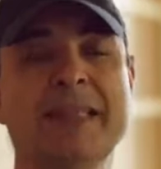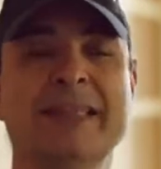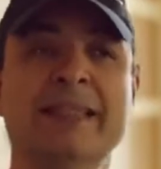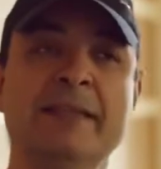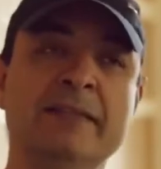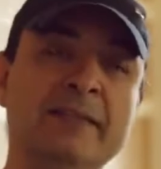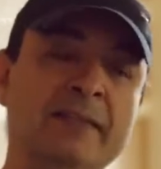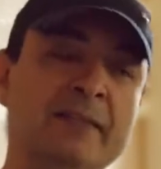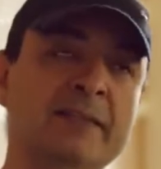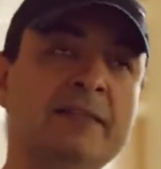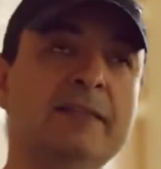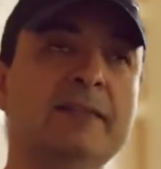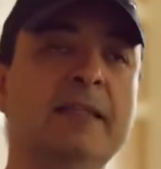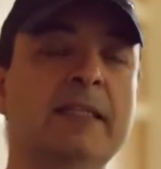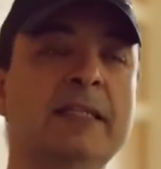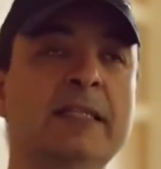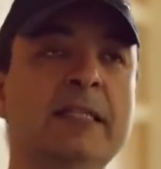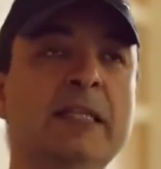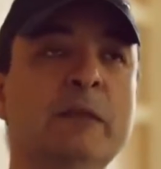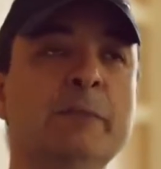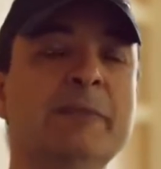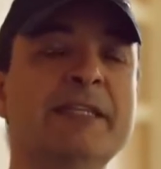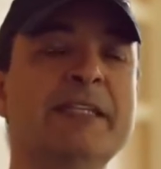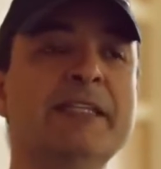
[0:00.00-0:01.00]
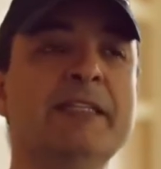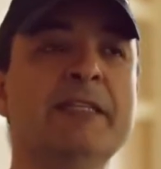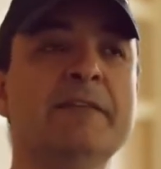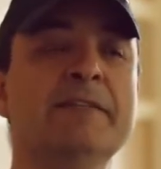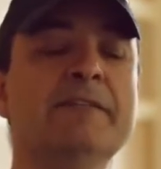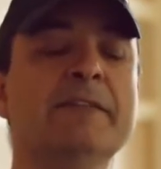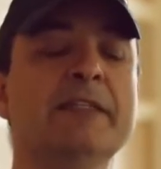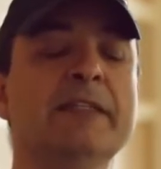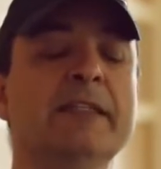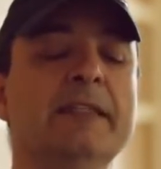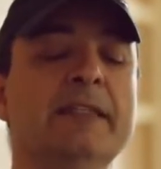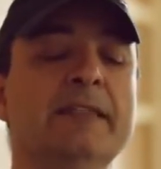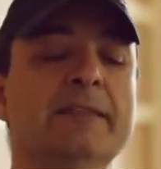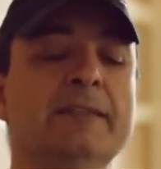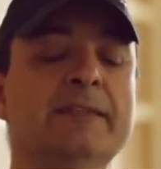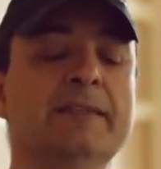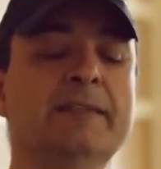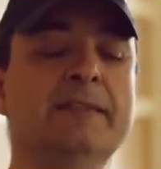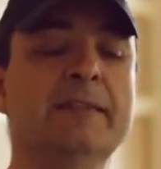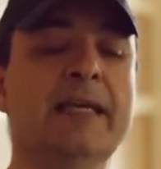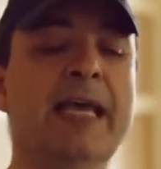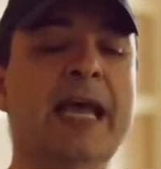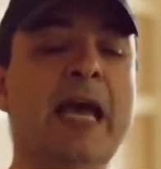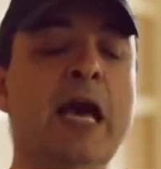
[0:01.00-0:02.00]
but this is a little bit different.
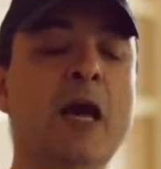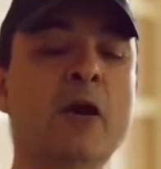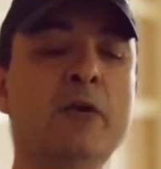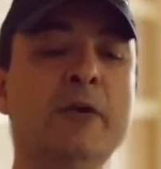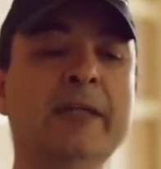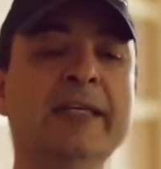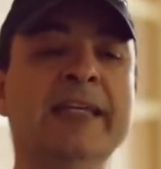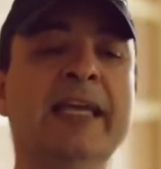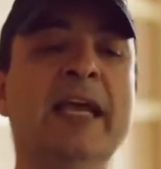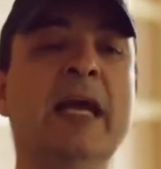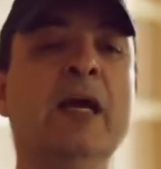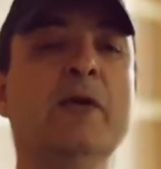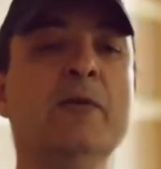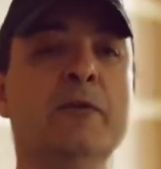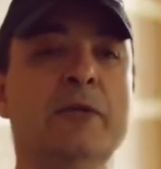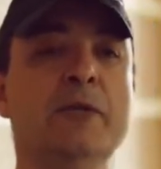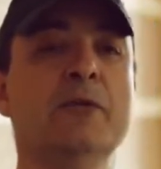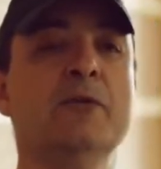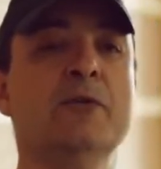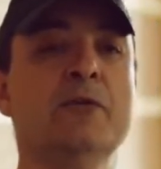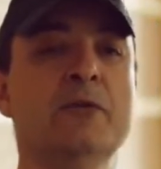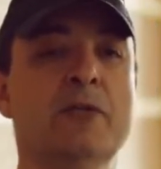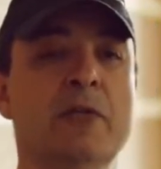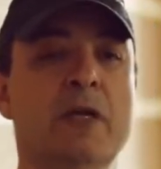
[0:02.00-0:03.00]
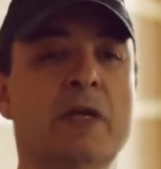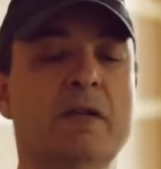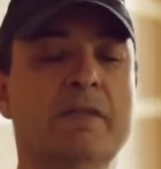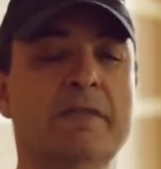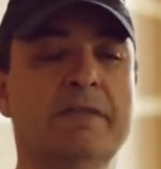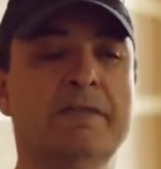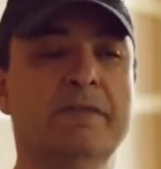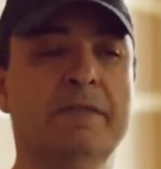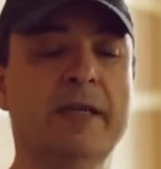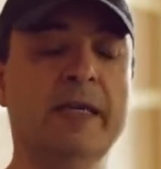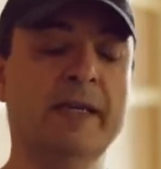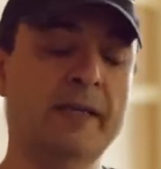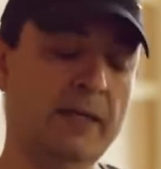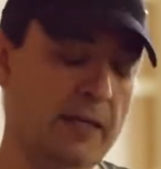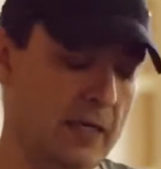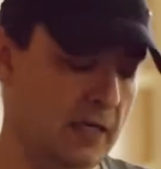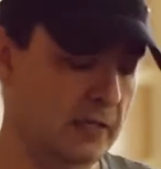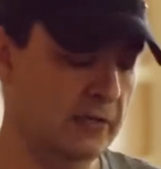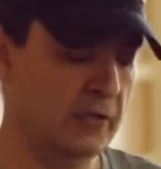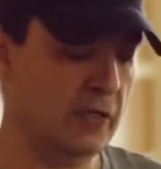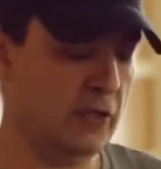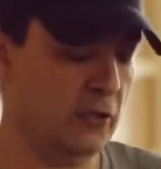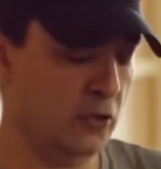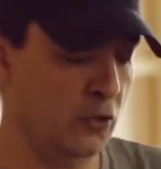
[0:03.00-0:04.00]
It's how to carry yourself, and
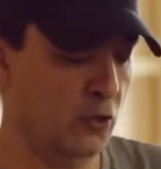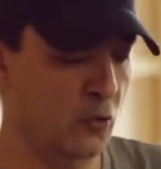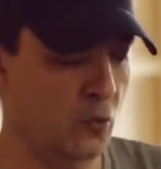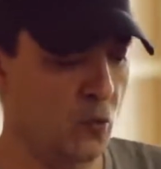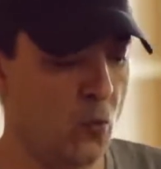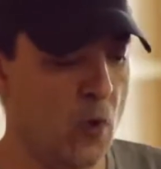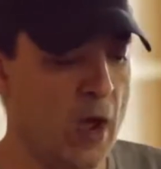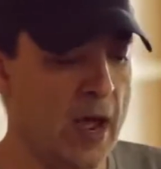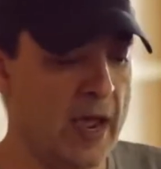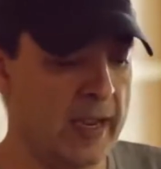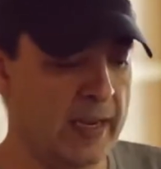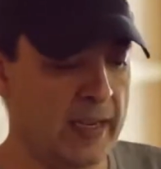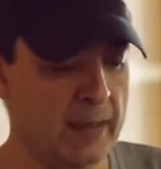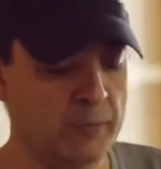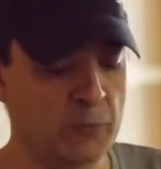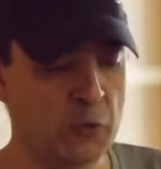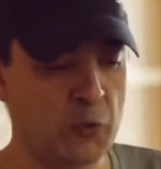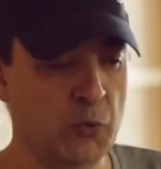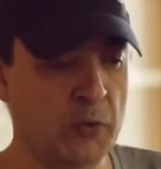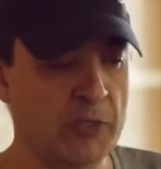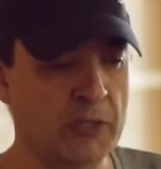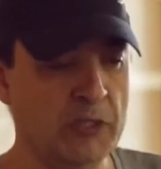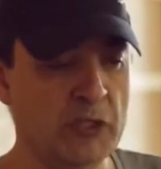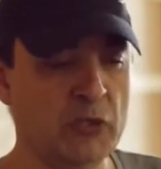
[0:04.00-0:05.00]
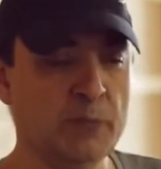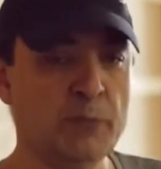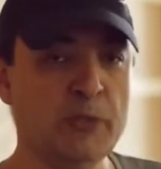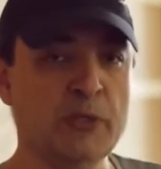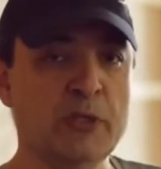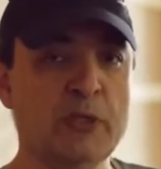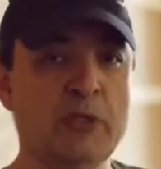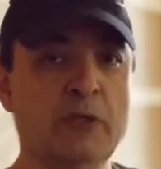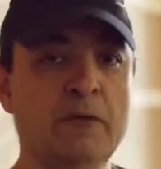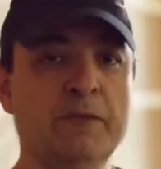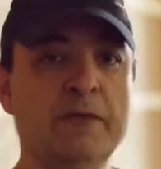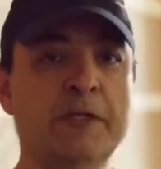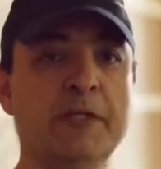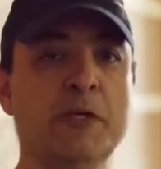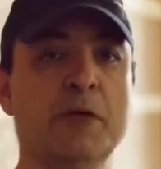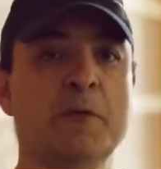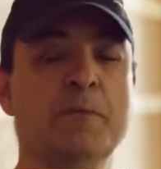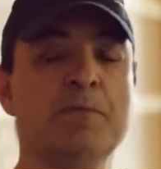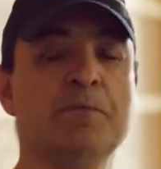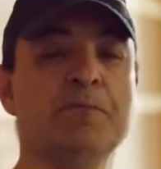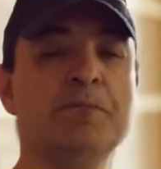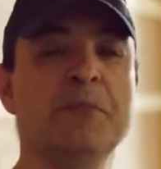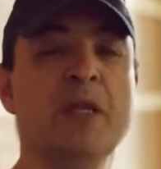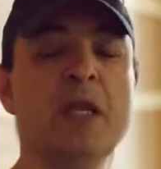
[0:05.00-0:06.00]
I'll tell you why I'm doing this particular video.